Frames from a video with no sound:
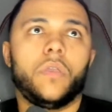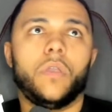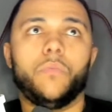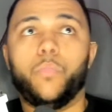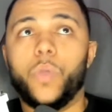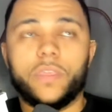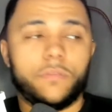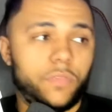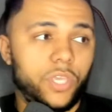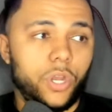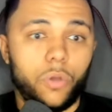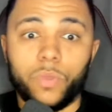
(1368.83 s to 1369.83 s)

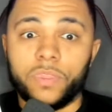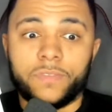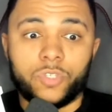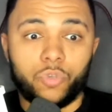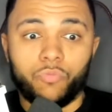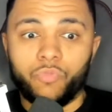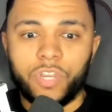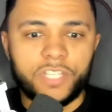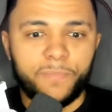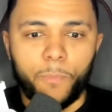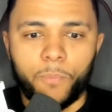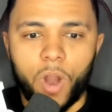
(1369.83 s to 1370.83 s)
with
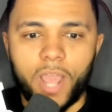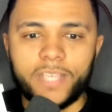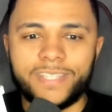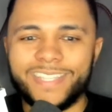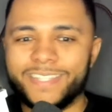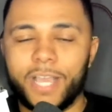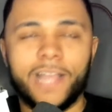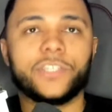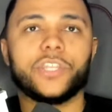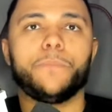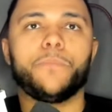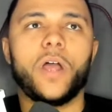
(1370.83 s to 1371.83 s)
reasonable prices down to
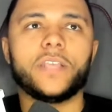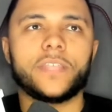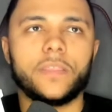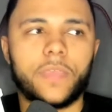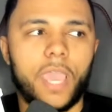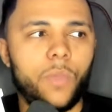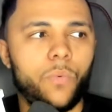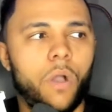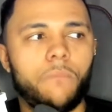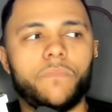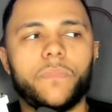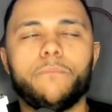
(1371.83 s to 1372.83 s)
the price that they
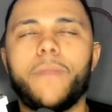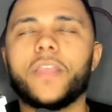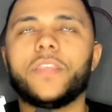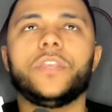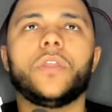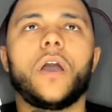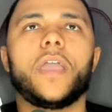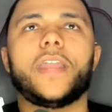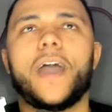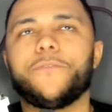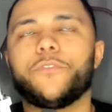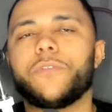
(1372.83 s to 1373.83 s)
want. Man United
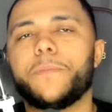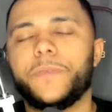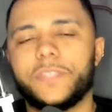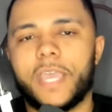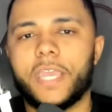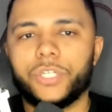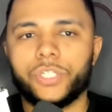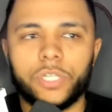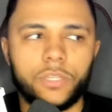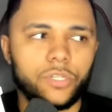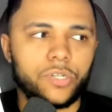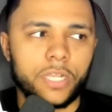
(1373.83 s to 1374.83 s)
have a reputation in
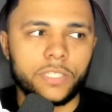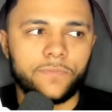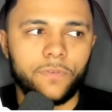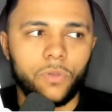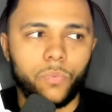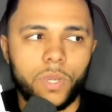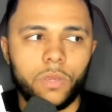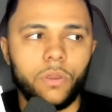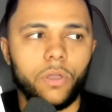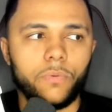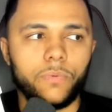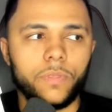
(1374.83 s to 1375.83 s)
the transfer
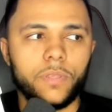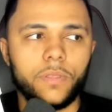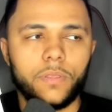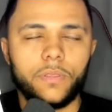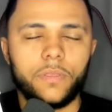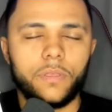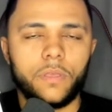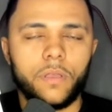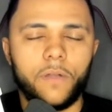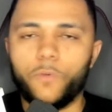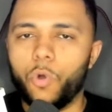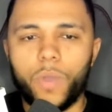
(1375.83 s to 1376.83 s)
window
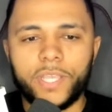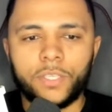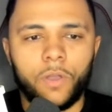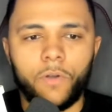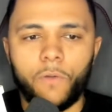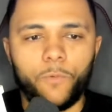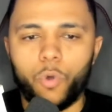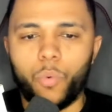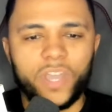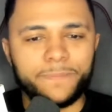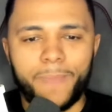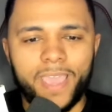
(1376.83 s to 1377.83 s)
of
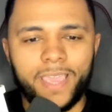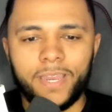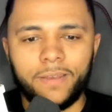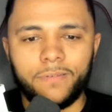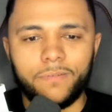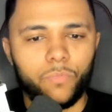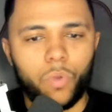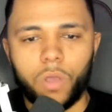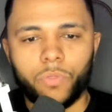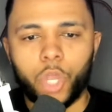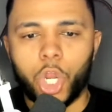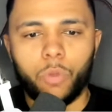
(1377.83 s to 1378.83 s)
always paying what
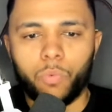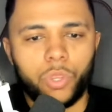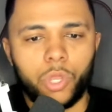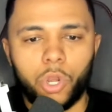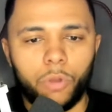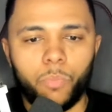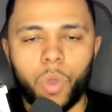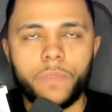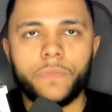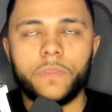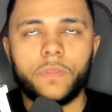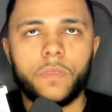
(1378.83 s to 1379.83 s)
the club want.
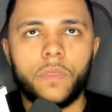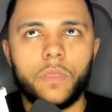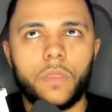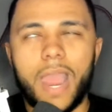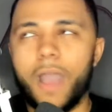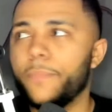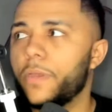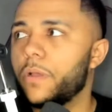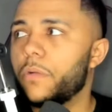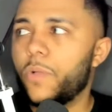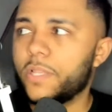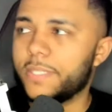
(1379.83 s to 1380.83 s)

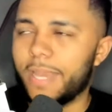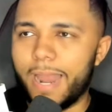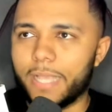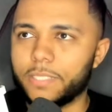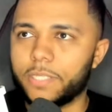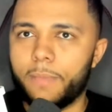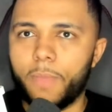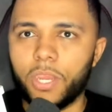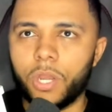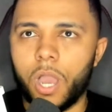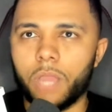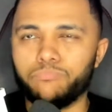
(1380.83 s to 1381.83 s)
When's the last time Man
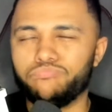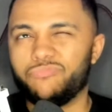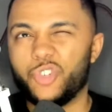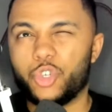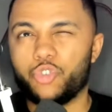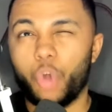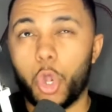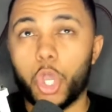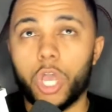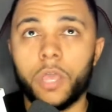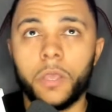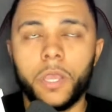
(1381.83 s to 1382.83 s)
United struck
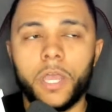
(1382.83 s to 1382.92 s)
a